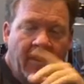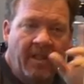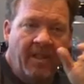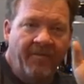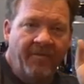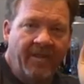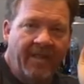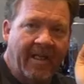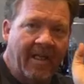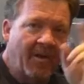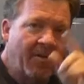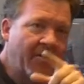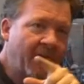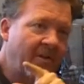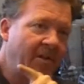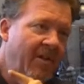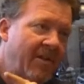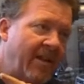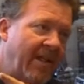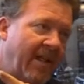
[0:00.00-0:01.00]
If you count
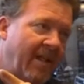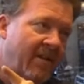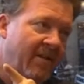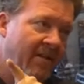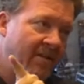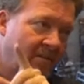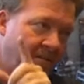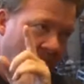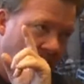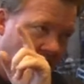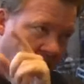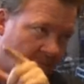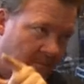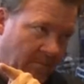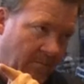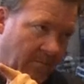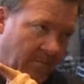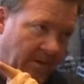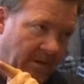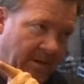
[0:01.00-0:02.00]
Dirty Jack's
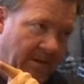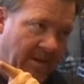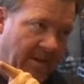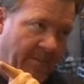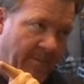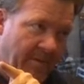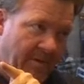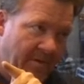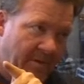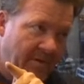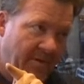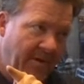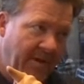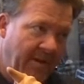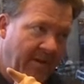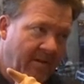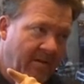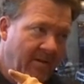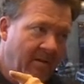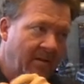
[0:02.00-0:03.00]
just up the
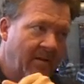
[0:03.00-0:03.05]
street.